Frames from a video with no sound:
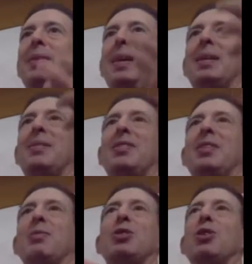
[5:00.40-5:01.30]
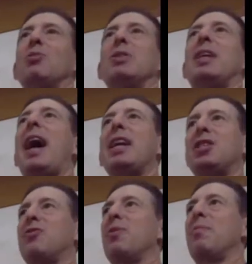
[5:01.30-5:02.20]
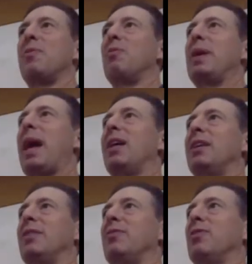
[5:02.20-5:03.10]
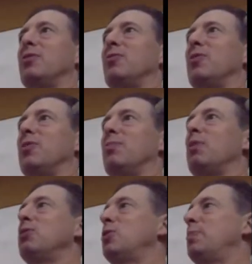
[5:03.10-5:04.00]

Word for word: it was so detached from the reality for most